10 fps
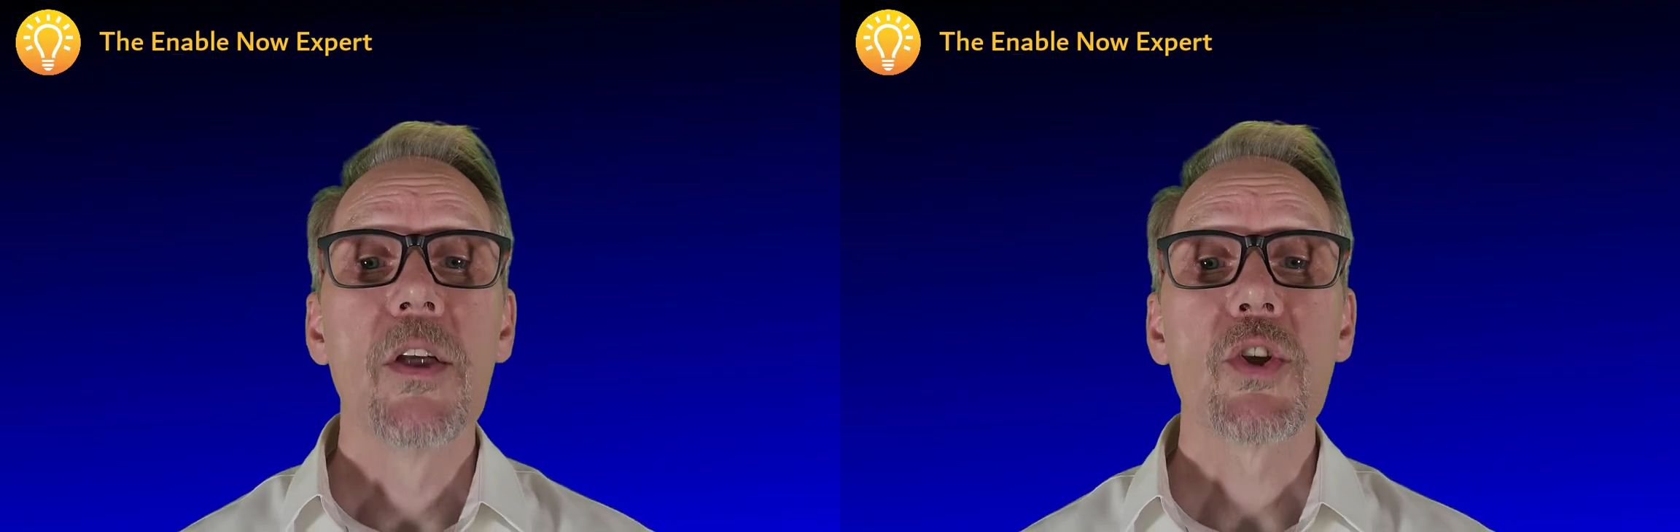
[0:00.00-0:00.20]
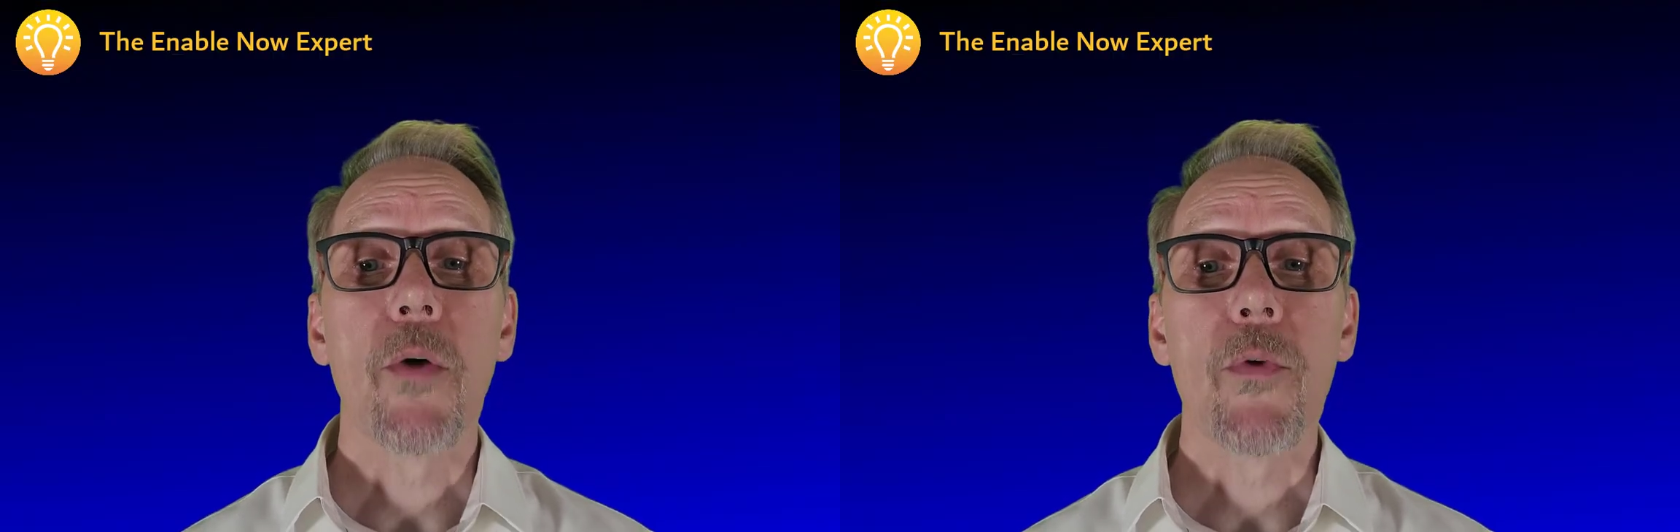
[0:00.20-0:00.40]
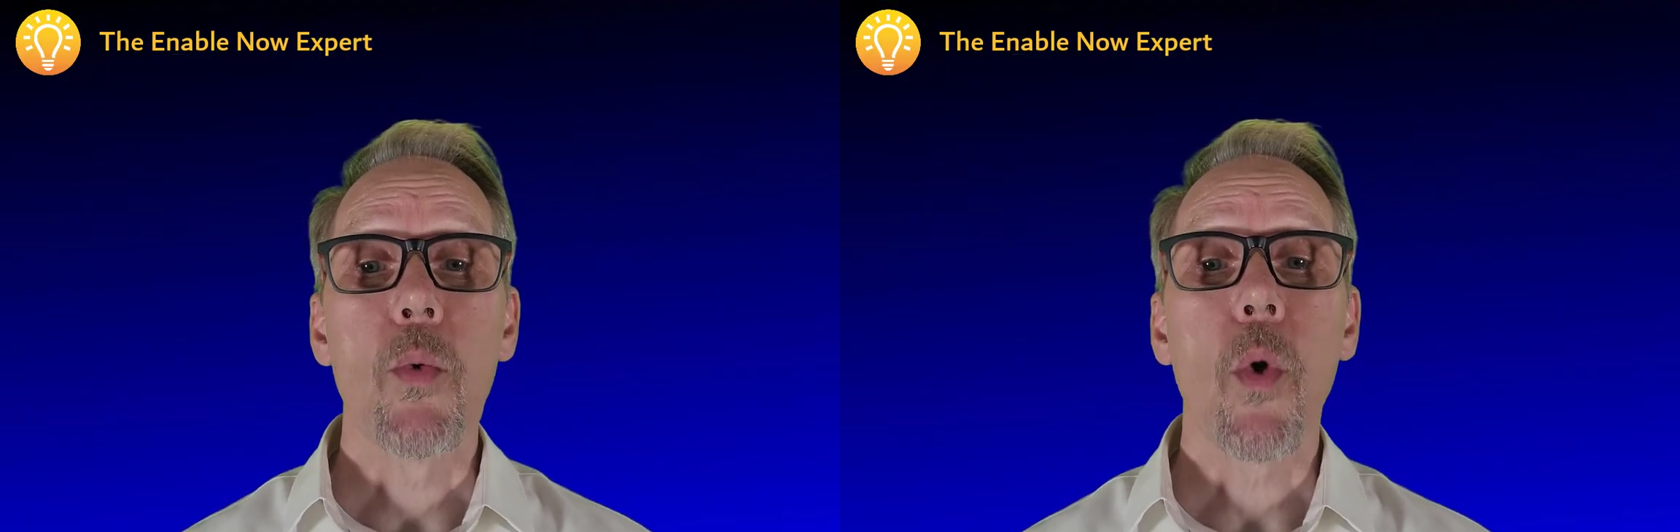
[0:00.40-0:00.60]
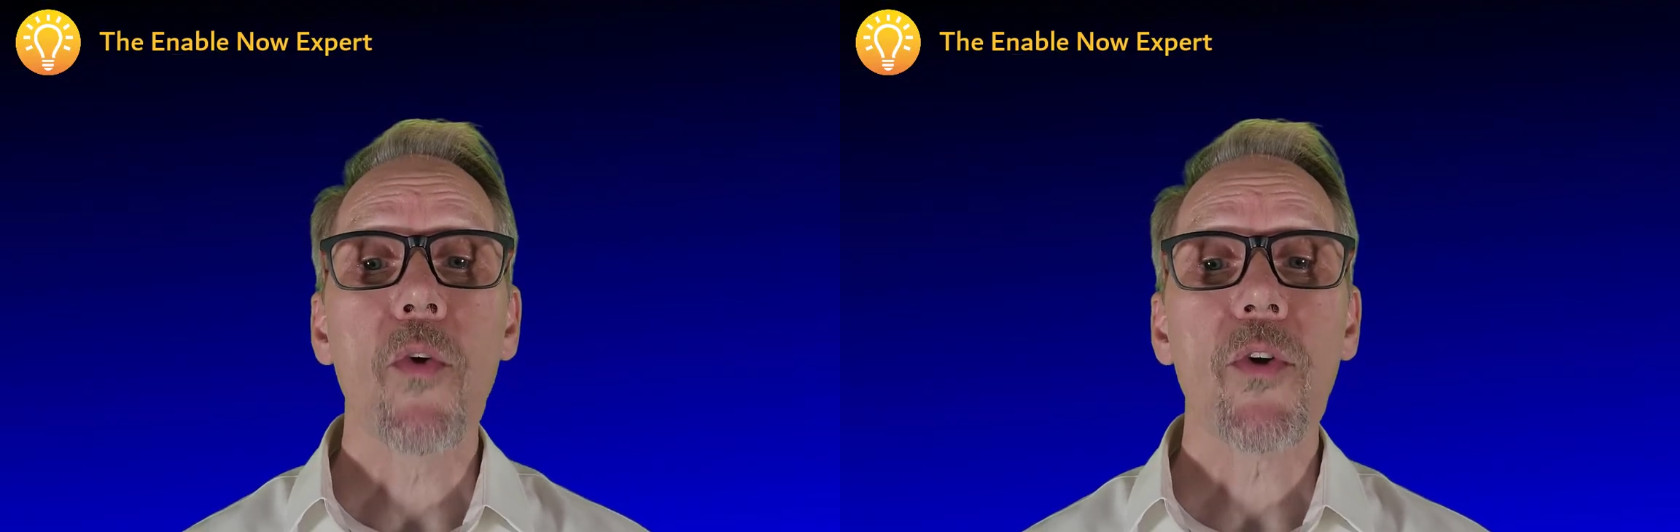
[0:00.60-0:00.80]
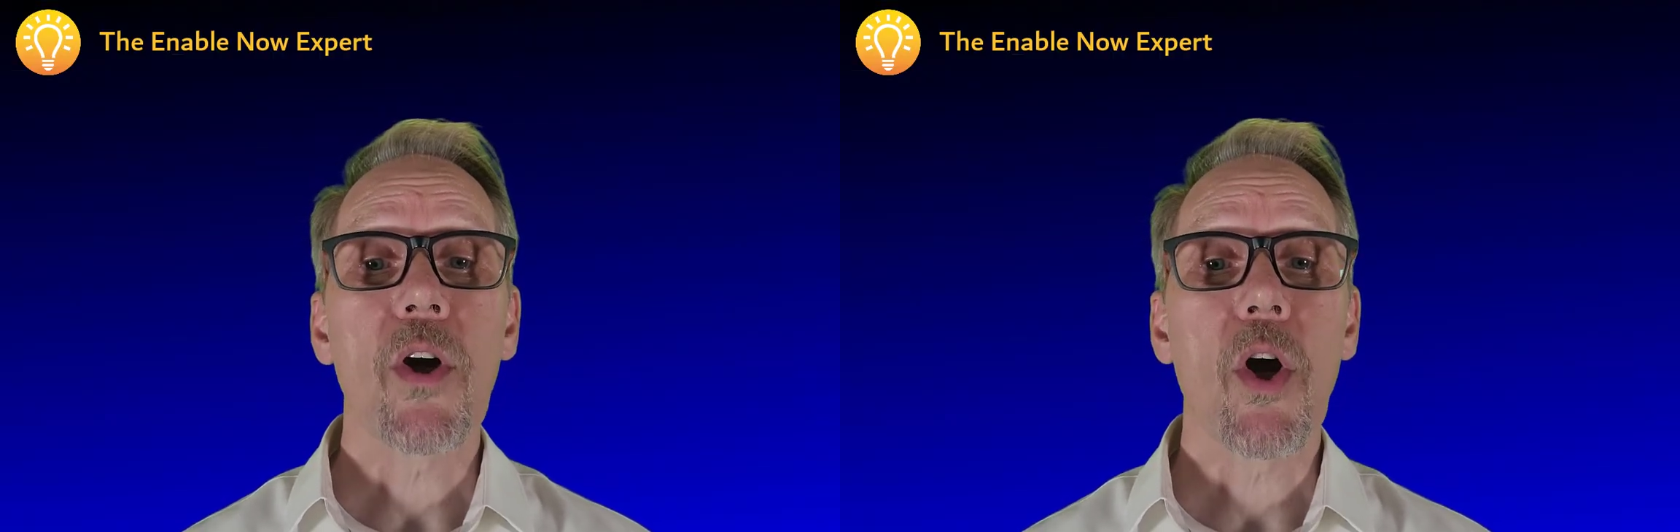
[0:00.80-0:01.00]
So if you
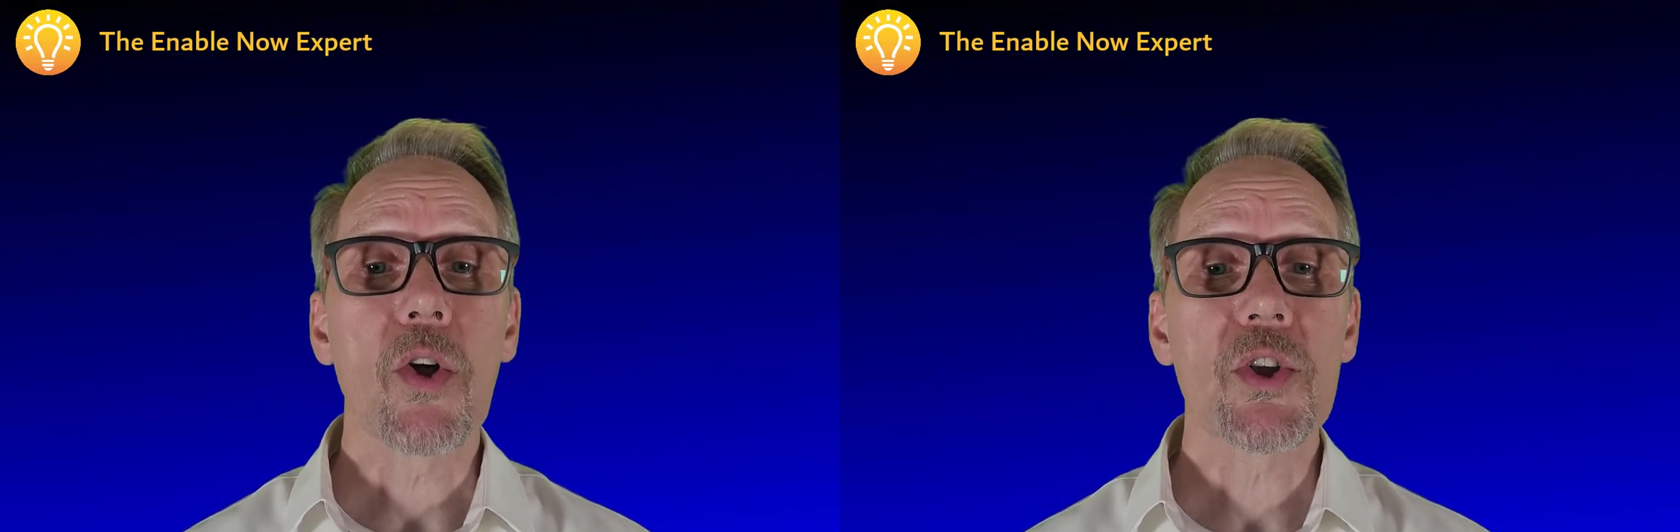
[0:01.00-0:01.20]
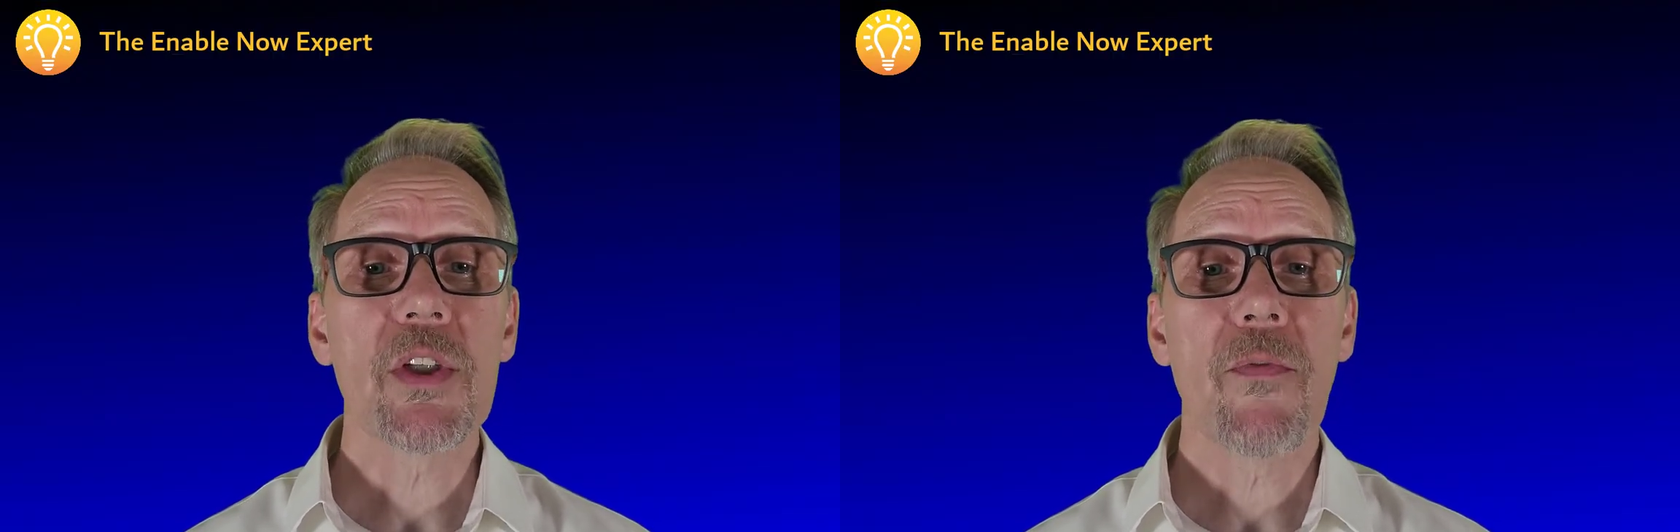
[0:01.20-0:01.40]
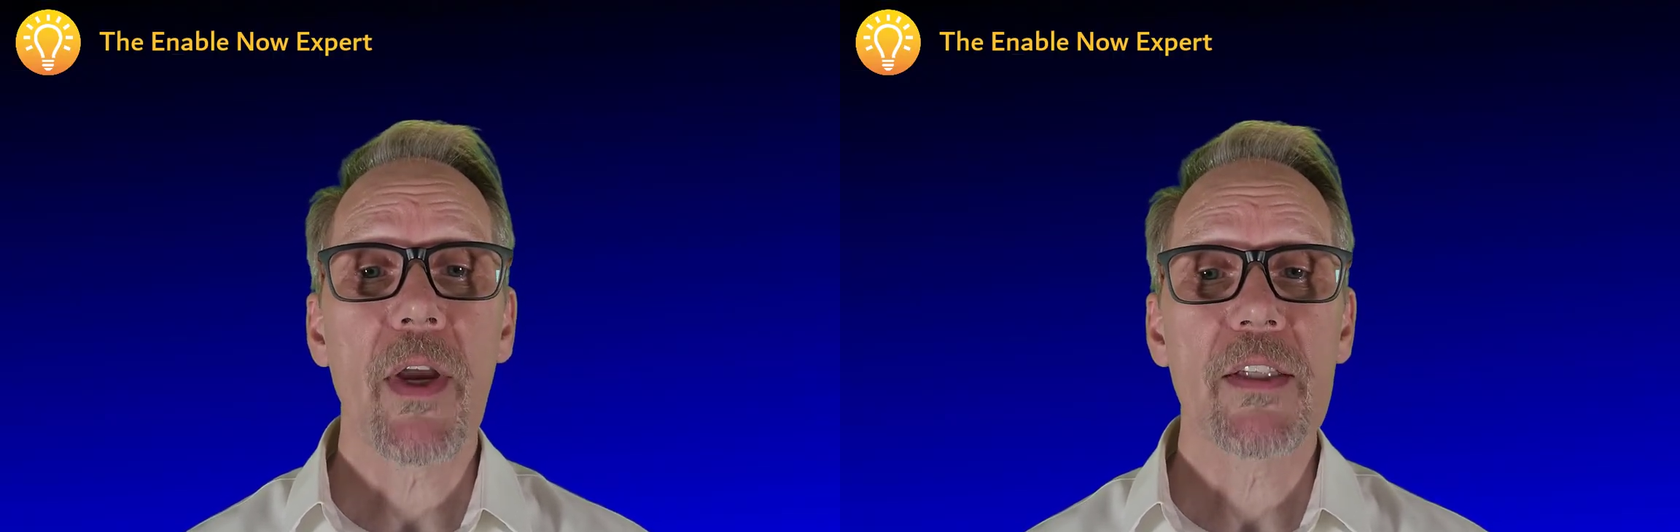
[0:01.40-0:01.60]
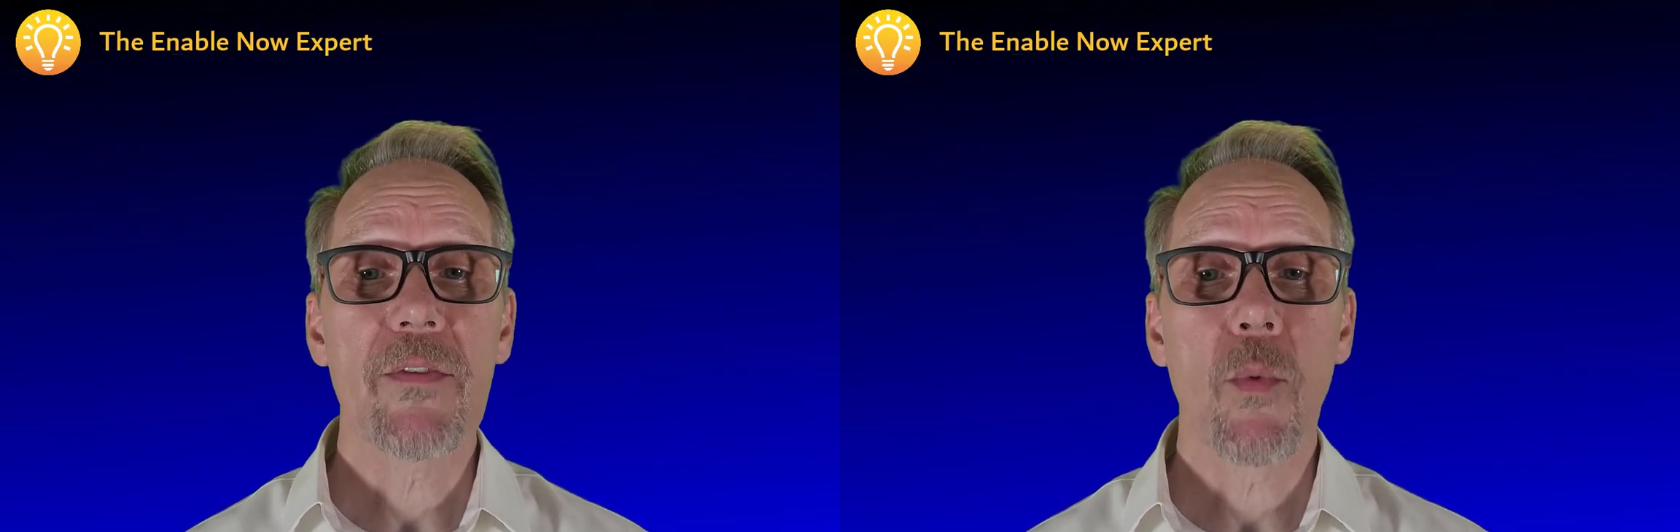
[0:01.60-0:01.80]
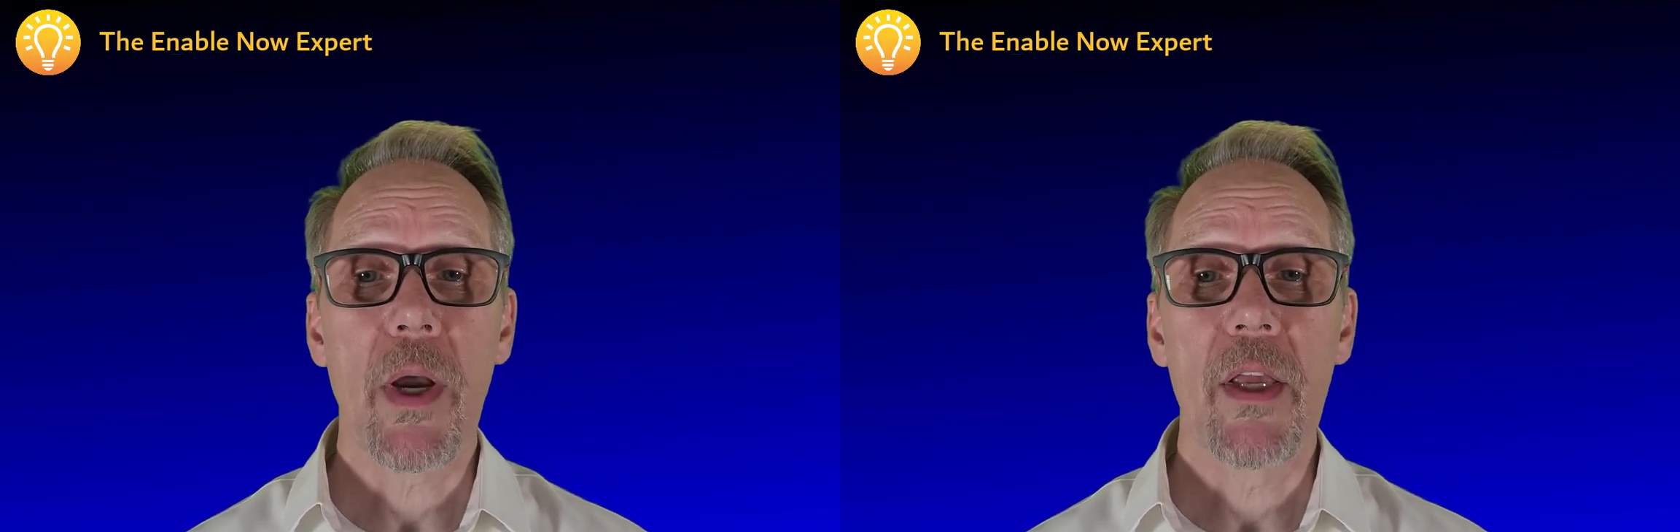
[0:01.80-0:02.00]
want a cost
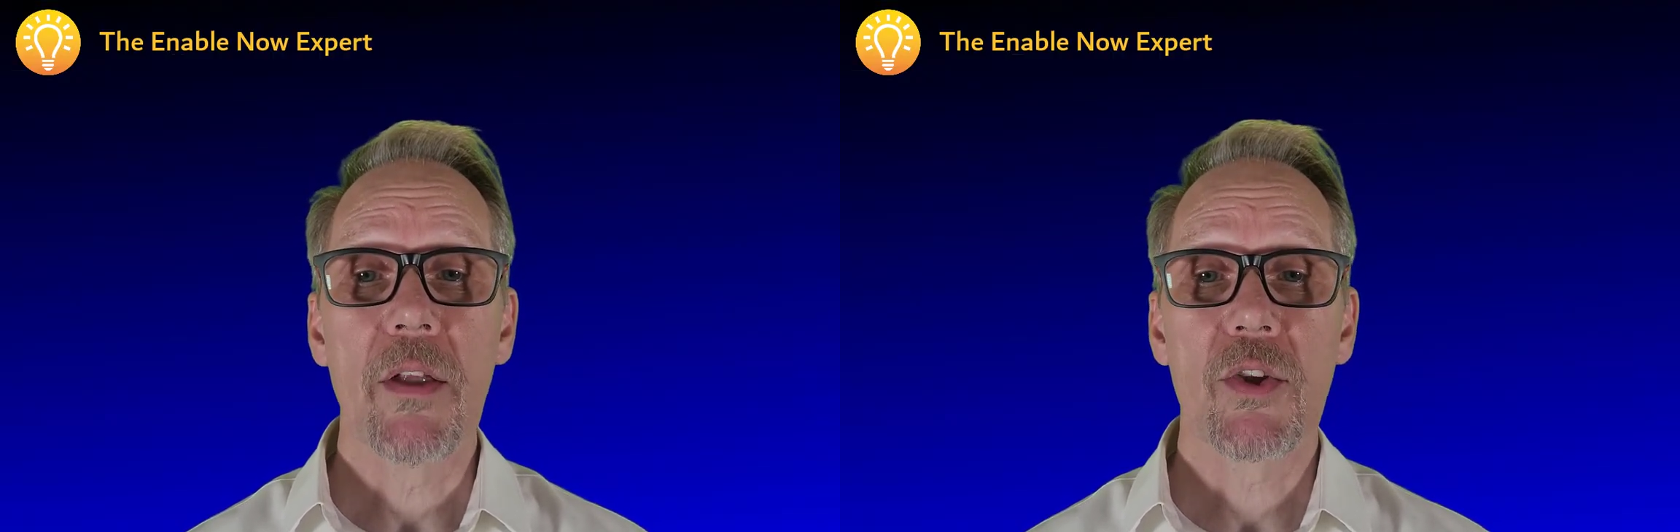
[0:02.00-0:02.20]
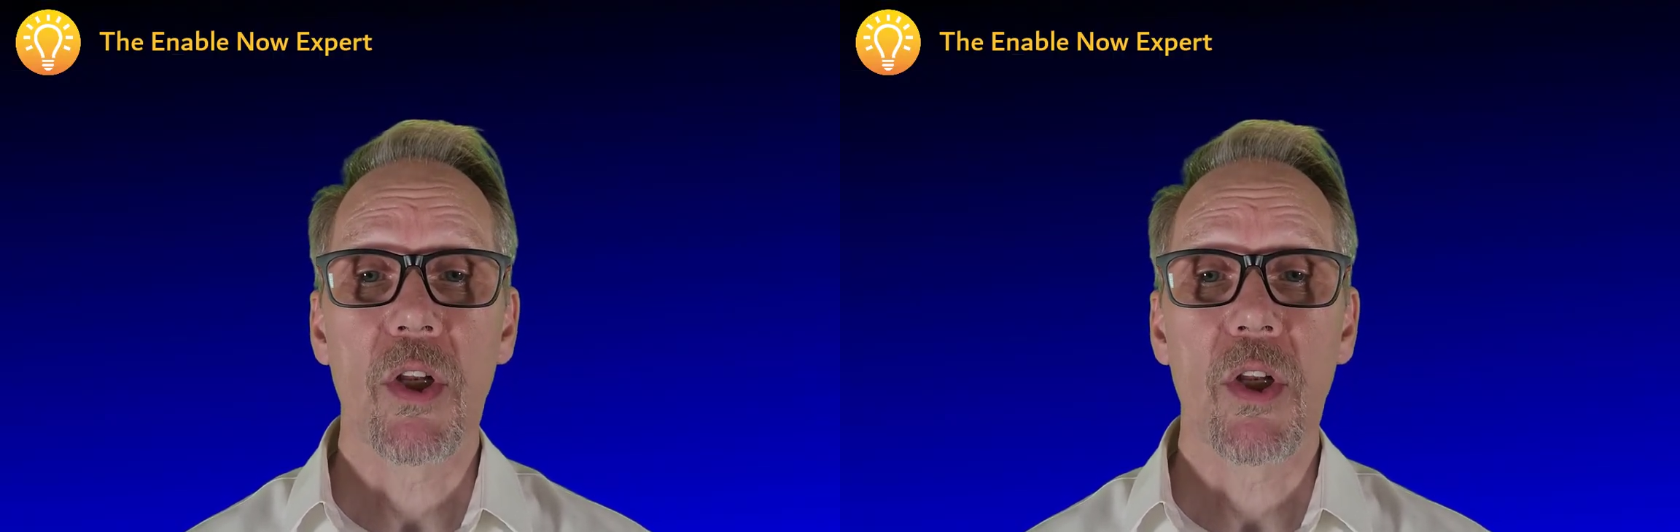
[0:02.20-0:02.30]
effective way